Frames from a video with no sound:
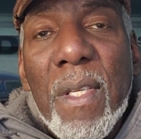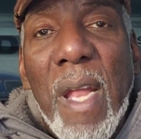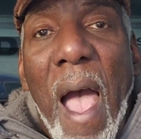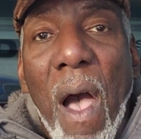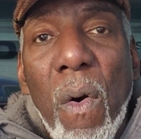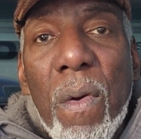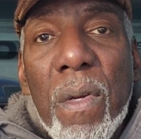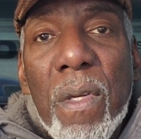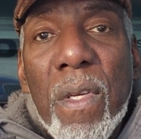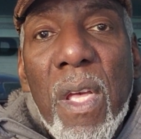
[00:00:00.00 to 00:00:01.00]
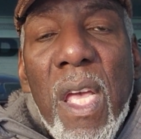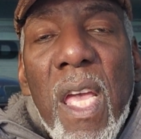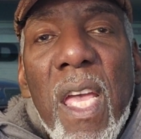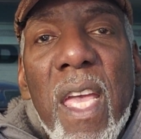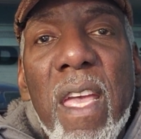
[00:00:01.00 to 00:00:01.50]
Now,
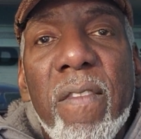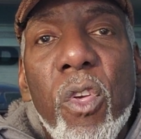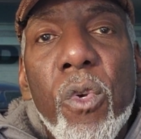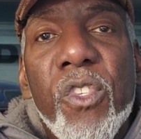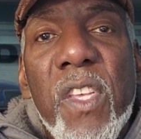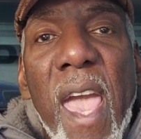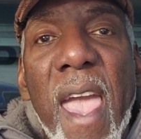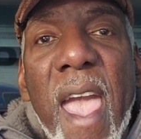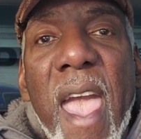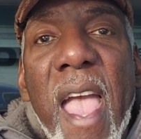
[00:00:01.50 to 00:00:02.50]
if you say